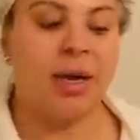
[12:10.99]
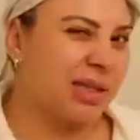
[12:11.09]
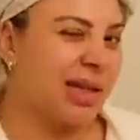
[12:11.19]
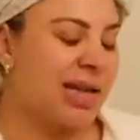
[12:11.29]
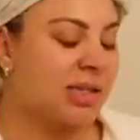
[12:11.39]
But
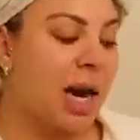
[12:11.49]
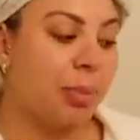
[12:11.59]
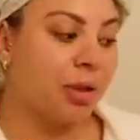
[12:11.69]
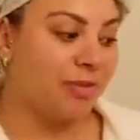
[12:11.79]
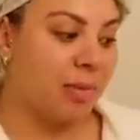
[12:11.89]
the last
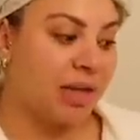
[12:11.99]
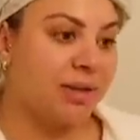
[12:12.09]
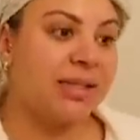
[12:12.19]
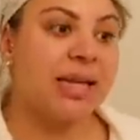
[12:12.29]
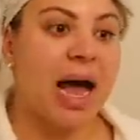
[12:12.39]
couple of
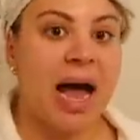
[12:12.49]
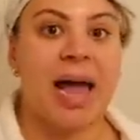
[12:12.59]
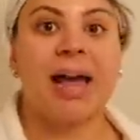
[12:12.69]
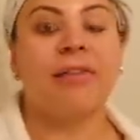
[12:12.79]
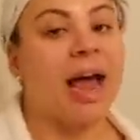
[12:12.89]
months,
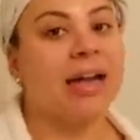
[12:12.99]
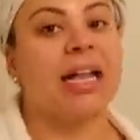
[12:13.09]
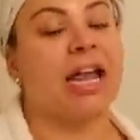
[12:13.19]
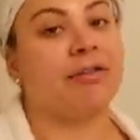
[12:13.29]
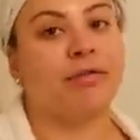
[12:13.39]
I have had
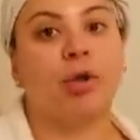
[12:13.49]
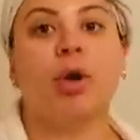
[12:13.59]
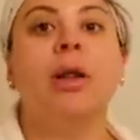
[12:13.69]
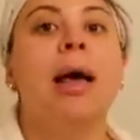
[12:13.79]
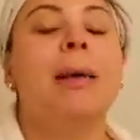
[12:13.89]
like a
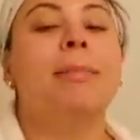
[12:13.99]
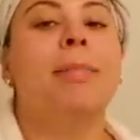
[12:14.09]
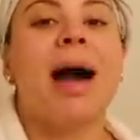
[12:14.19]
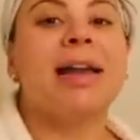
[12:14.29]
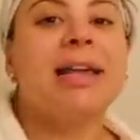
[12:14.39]
full
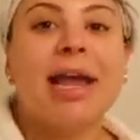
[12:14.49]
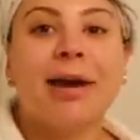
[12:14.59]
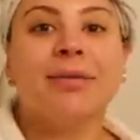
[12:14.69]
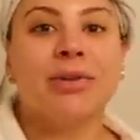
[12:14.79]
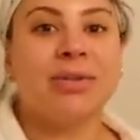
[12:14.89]
body
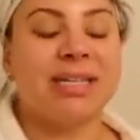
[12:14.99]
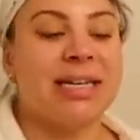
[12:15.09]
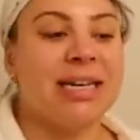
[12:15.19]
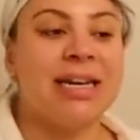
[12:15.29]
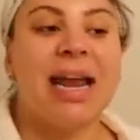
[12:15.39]
care
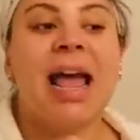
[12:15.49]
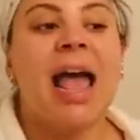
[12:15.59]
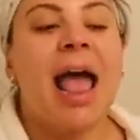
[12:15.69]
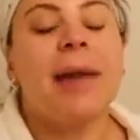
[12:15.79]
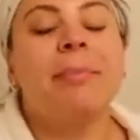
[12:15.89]
routine
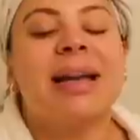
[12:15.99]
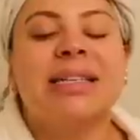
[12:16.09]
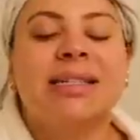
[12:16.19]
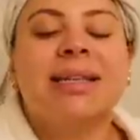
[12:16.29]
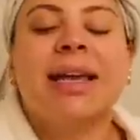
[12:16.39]
and my
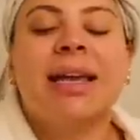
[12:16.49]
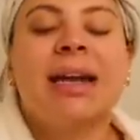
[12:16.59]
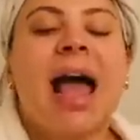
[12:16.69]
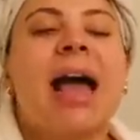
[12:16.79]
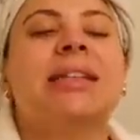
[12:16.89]
skin
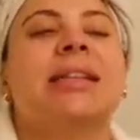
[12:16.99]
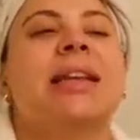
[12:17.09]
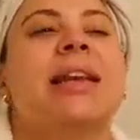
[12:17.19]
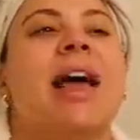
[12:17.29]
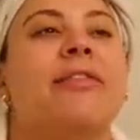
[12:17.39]
has
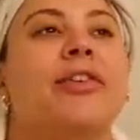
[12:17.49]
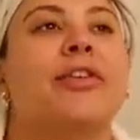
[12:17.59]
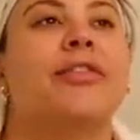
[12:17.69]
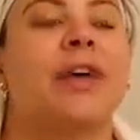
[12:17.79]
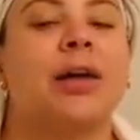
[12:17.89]

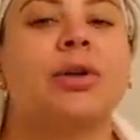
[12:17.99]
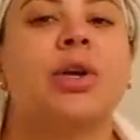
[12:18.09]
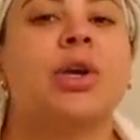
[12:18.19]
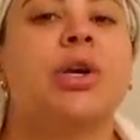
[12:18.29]
never felt